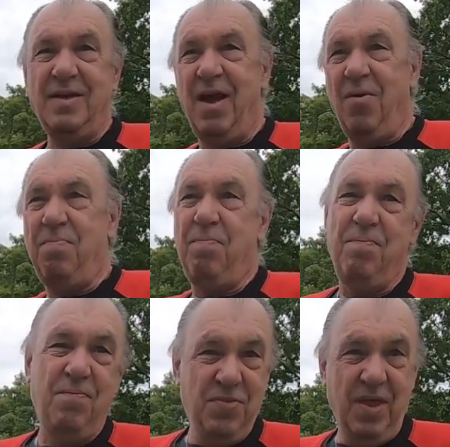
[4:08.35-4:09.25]

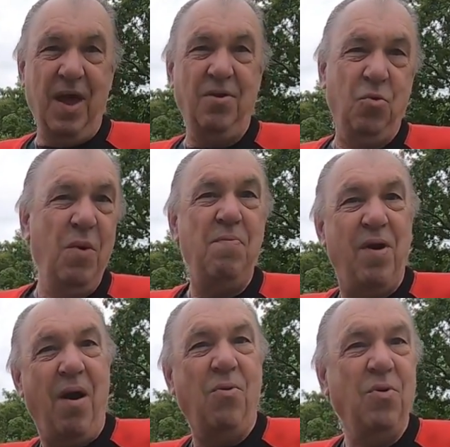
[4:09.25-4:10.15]
they had a whip
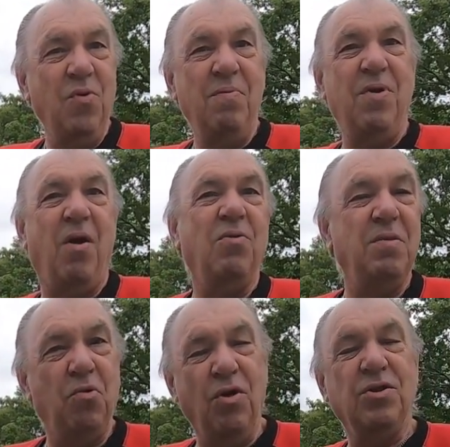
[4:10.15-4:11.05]
round, they
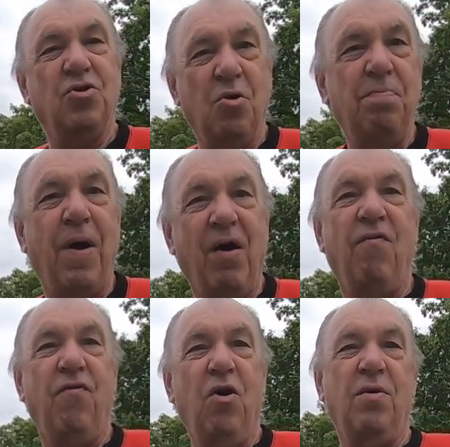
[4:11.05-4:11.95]
bought the cup back
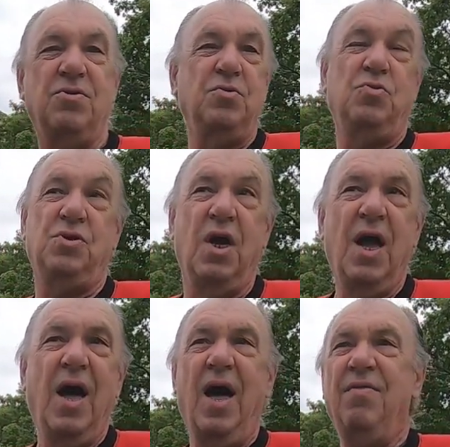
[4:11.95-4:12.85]
off her.
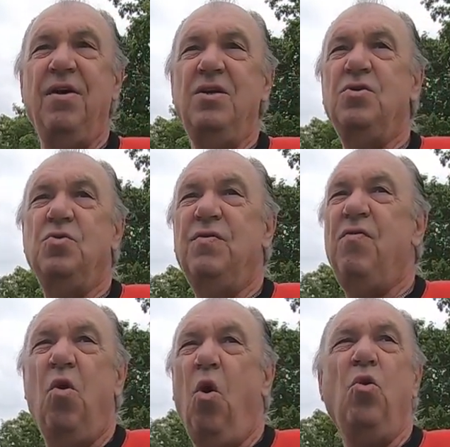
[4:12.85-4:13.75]
I think she was an
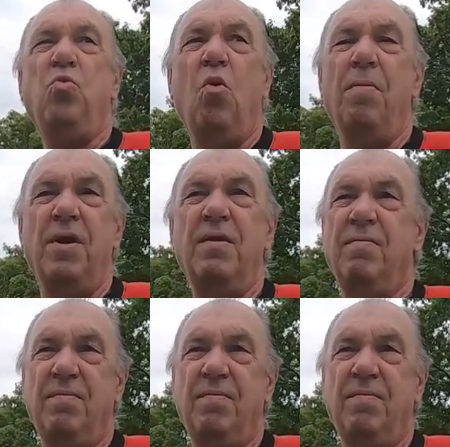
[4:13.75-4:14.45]
old woman.